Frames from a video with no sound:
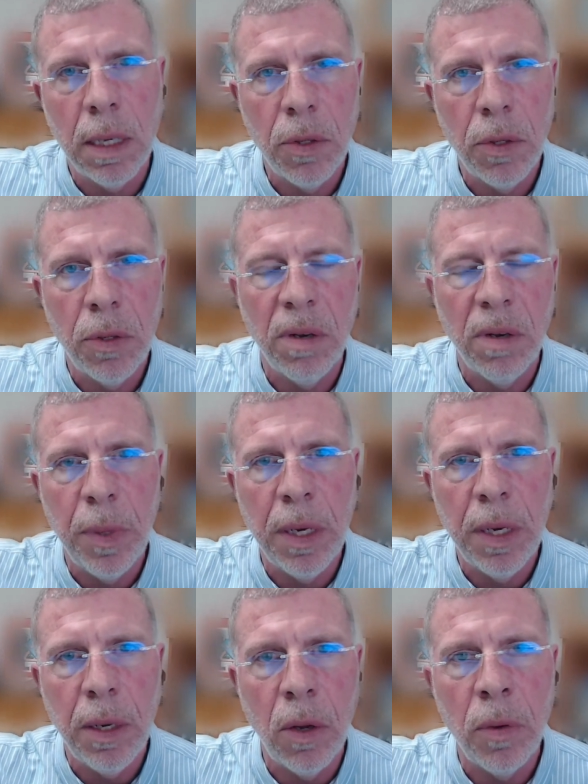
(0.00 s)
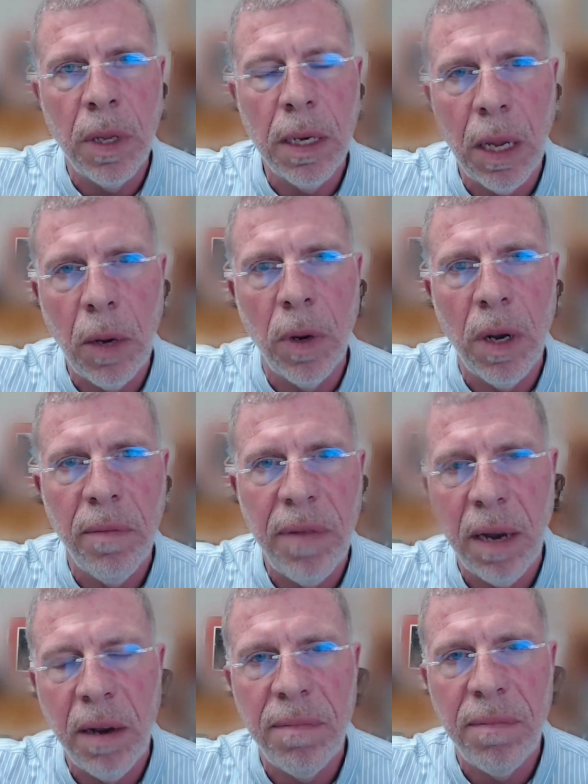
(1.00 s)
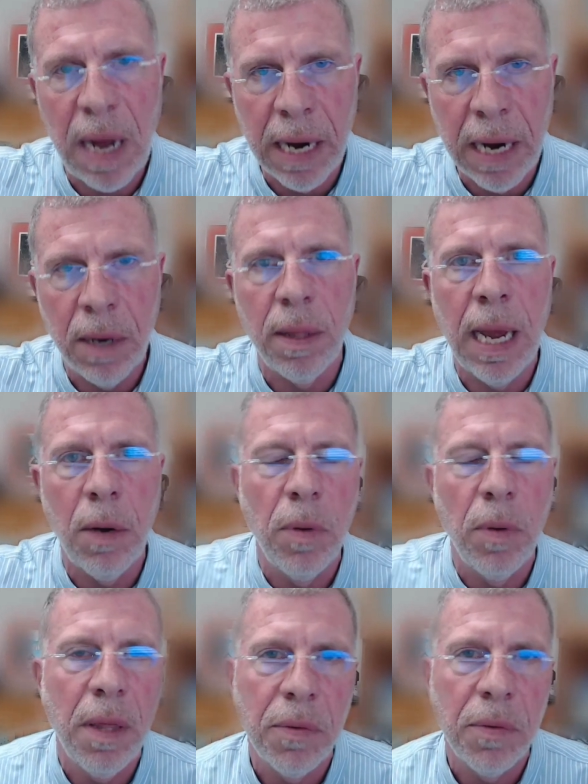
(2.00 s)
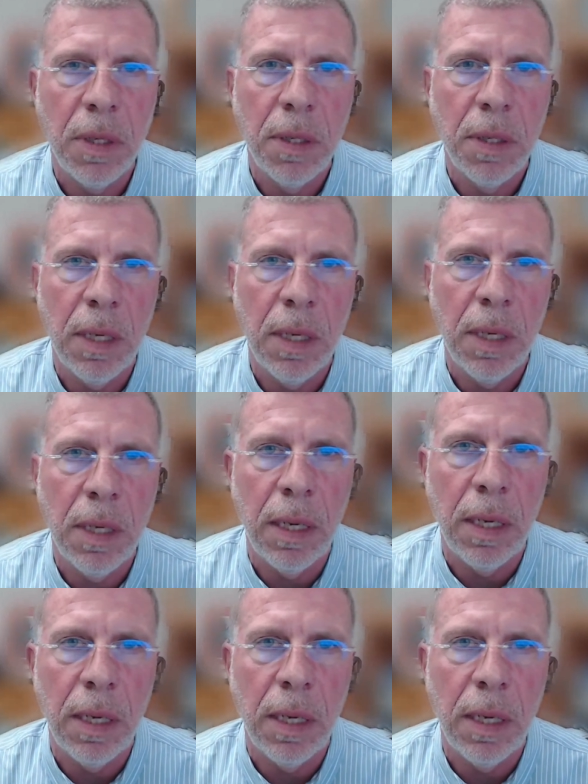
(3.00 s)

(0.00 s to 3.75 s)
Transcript: It should have been known that they would have had to file that with the FCC.